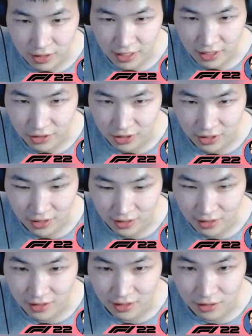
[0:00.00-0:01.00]
engine
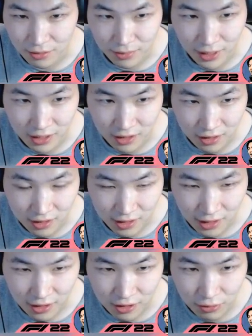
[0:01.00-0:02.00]
is, because my goodness,
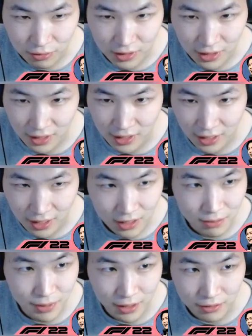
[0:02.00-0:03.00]
they don't take any
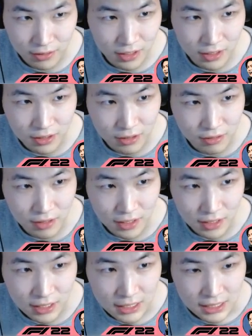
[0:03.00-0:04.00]
penalties, do they?
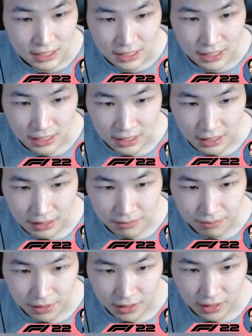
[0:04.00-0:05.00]
Um,
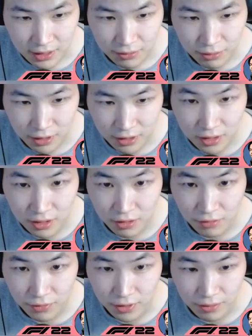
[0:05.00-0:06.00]
but yeah, we are going to go
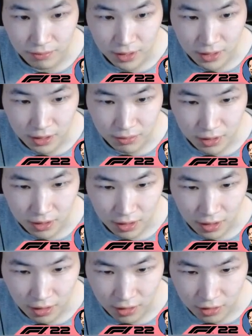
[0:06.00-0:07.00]
for the medium to
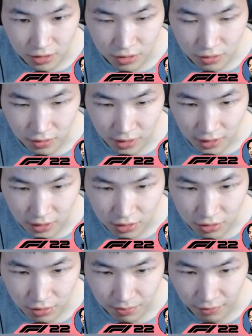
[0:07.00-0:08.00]
hard strat,
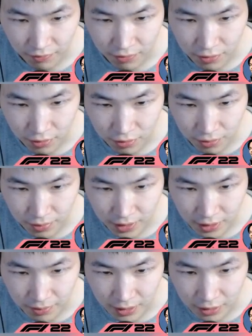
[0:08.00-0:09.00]
drop our fuel by
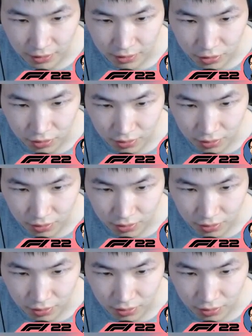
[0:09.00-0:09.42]
about two